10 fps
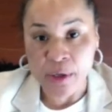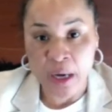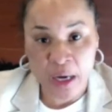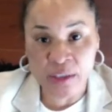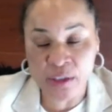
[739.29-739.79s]

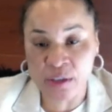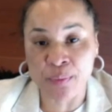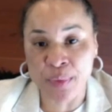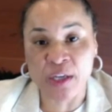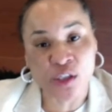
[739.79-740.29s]
us to
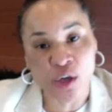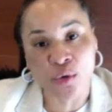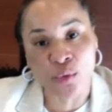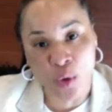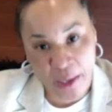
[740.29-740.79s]
be a
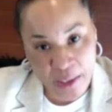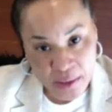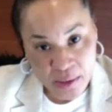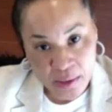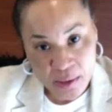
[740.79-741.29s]
certain way,
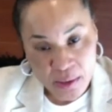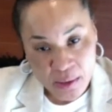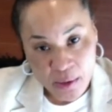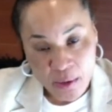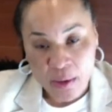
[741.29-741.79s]

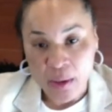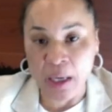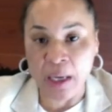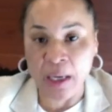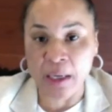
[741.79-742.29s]

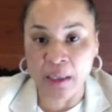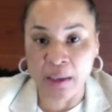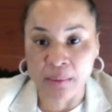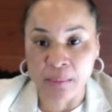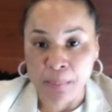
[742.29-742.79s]

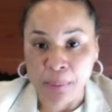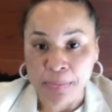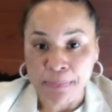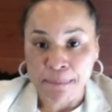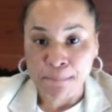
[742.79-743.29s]
and
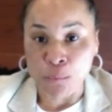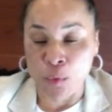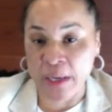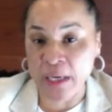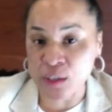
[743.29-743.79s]

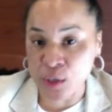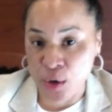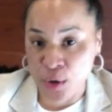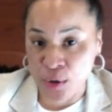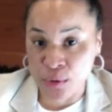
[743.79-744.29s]
we in
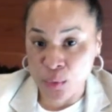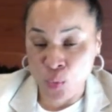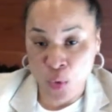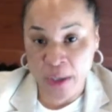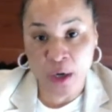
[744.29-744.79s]
turn
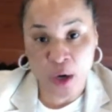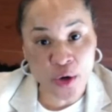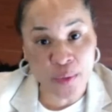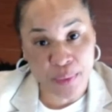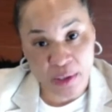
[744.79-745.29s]
wanted her
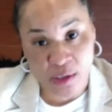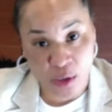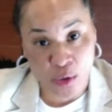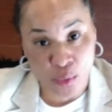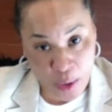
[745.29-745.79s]
to be a
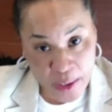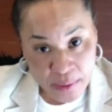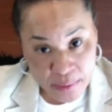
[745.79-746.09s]
certain way,